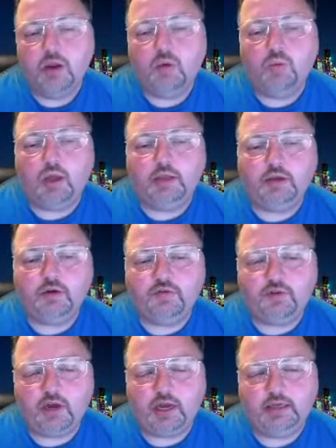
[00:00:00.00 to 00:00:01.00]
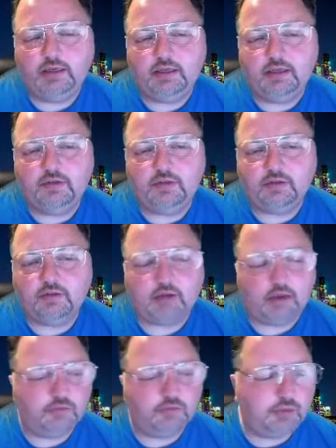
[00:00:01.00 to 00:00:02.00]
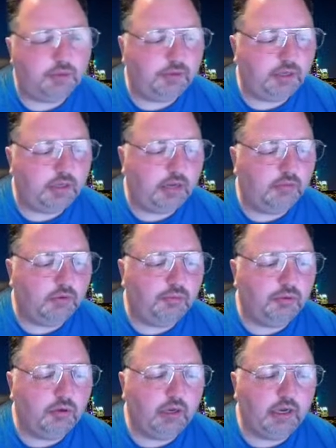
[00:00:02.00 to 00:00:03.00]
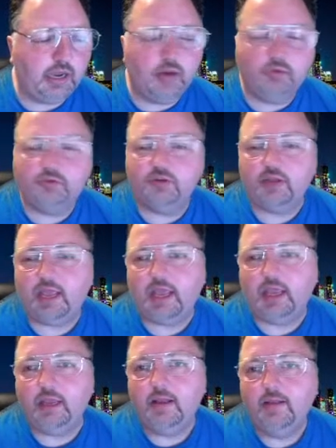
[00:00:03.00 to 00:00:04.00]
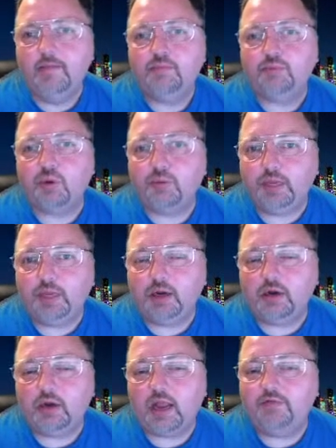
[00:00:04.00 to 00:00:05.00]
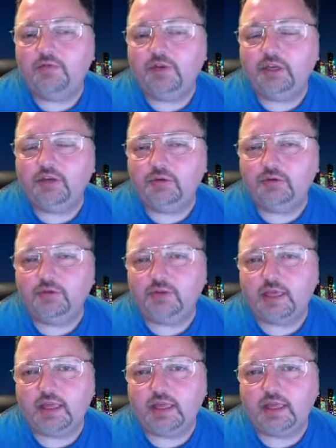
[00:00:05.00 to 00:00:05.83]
What you'll find is that Scratch and PPA will put out a premiere every Tuesday.